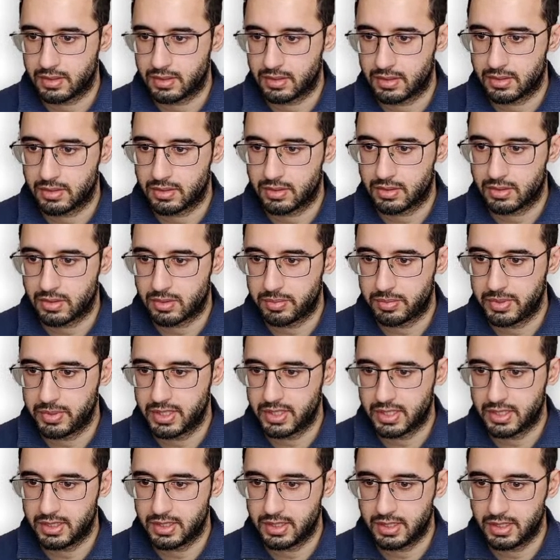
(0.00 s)
copy
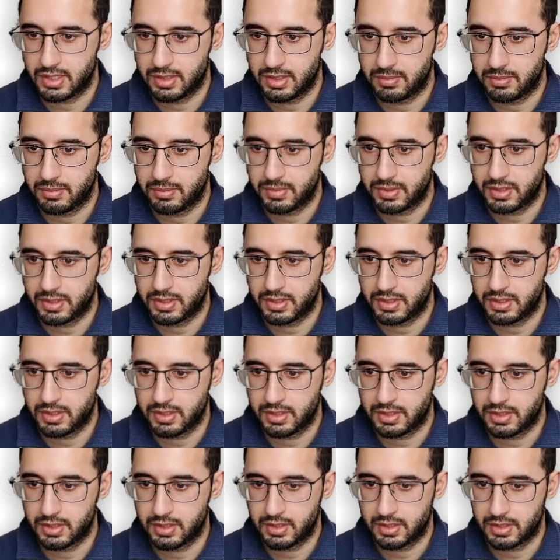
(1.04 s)
that name
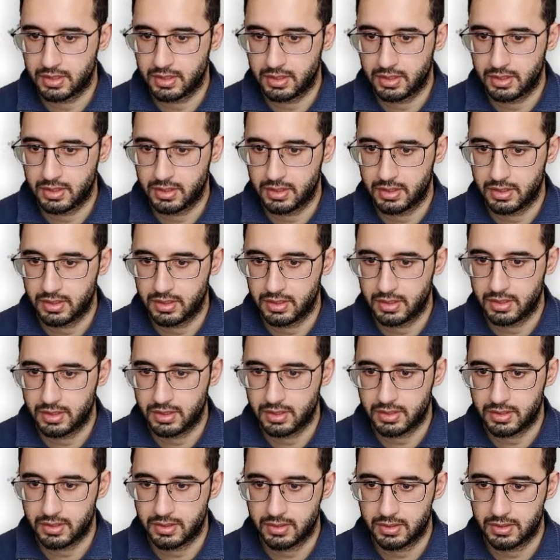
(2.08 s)
in here,